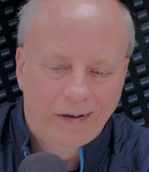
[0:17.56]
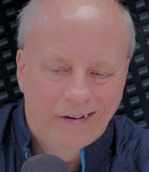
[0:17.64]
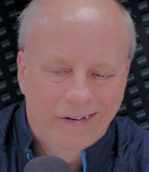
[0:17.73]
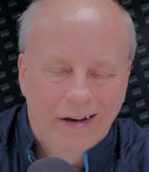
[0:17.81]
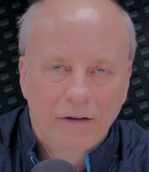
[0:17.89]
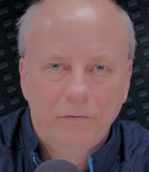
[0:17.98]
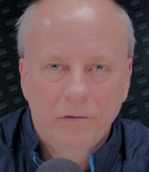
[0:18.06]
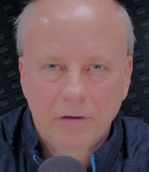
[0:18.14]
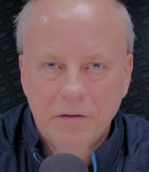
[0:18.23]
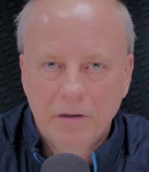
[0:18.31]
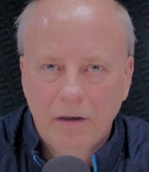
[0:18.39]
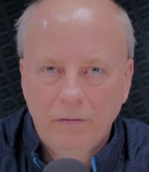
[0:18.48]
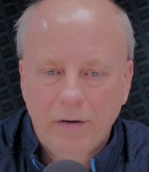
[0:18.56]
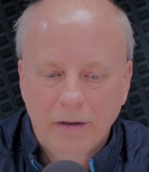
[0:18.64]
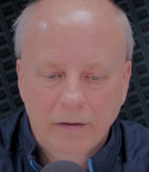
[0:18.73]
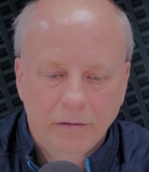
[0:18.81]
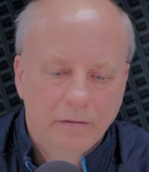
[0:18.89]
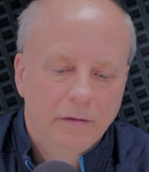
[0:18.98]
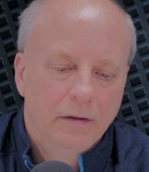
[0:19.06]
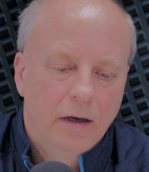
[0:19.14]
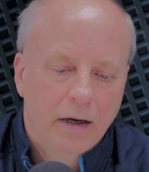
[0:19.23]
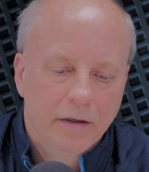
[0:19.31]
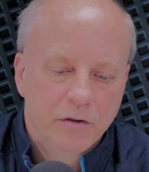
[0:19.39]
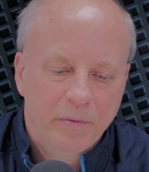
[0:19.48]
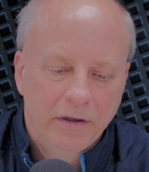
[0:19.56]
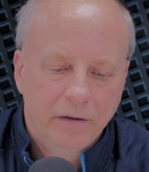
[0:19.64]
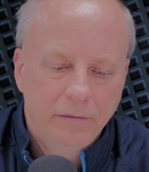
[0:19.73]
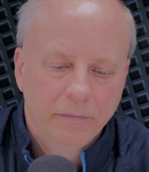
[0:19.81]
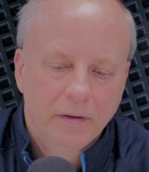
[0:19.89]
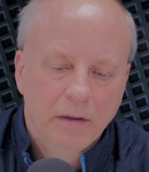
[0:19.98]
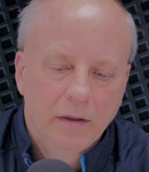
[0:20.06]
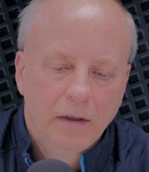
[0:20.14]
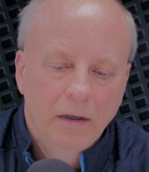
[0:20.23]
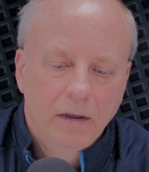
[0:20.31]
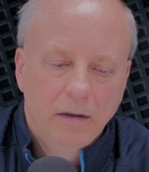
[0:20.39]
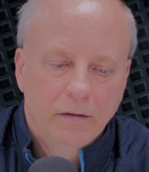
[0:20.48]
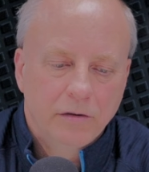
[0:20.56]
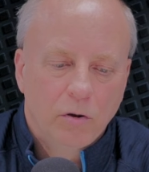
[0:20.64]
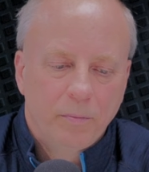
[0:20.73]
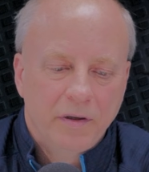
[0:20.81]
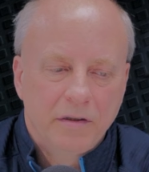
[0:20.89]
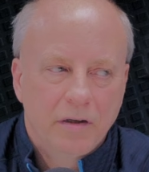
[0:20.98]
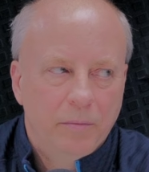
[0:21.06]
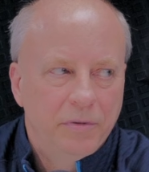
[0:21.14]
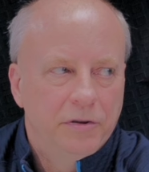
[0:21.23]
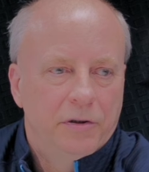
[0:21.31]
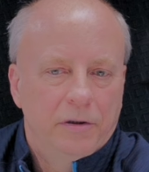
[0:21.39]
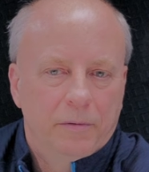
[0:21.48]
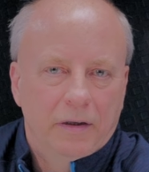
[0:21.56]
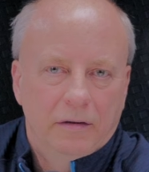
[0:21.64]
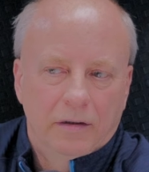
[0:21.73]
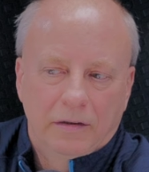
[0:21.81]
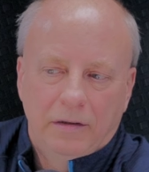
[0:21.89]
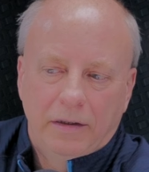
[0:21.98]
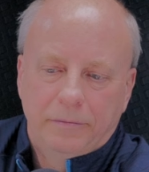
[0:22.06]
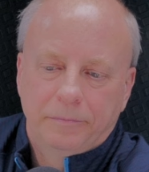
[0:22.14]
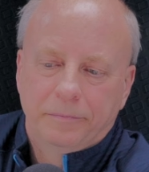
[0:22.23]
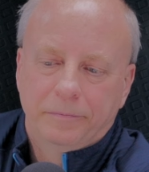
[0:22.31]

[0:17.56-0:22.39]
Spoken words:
on the headphone itself on the speaker. Let's open this up and show you what it looks like.